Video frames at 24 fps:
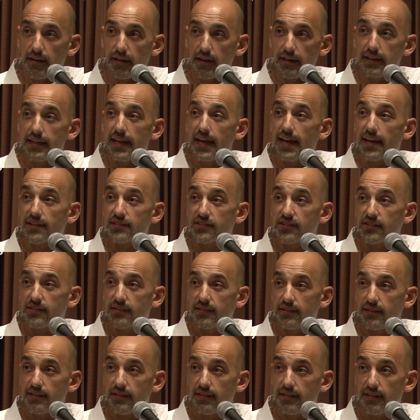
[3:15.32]
Yes,
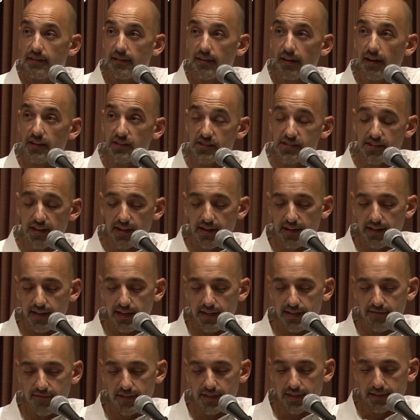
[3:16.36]
on Sunday
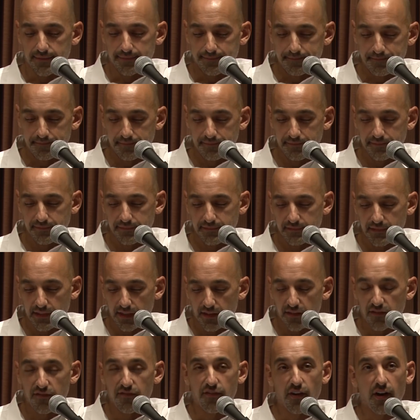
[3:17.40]
evening.
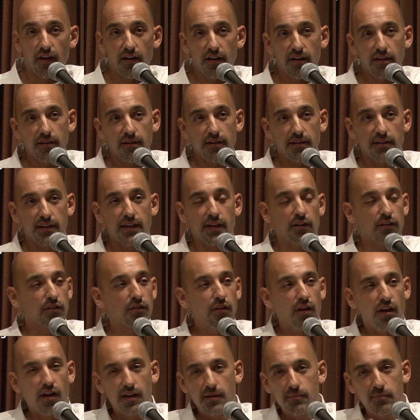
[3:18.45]

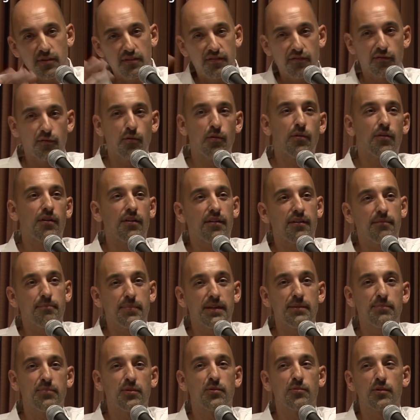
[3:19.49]
Long before
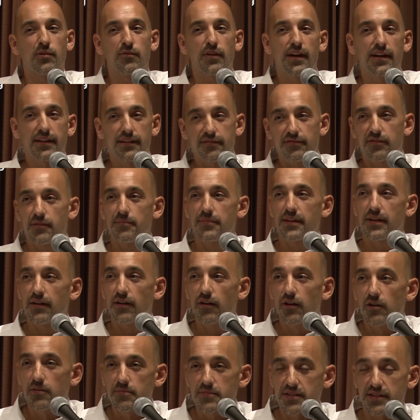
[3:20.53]
people were running from their
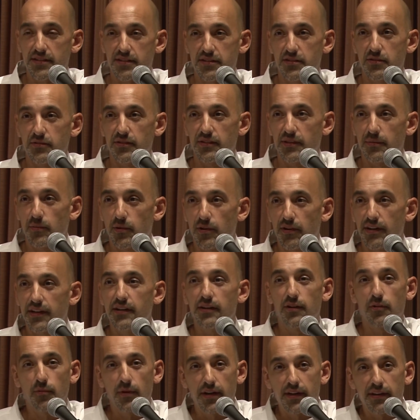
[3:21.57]
homes at 2 in the morning
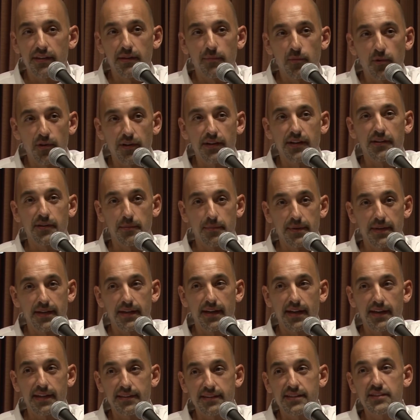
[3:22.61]
or 1 in the morning or
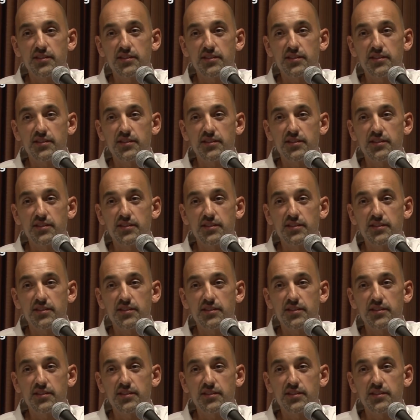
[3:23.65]
midnight.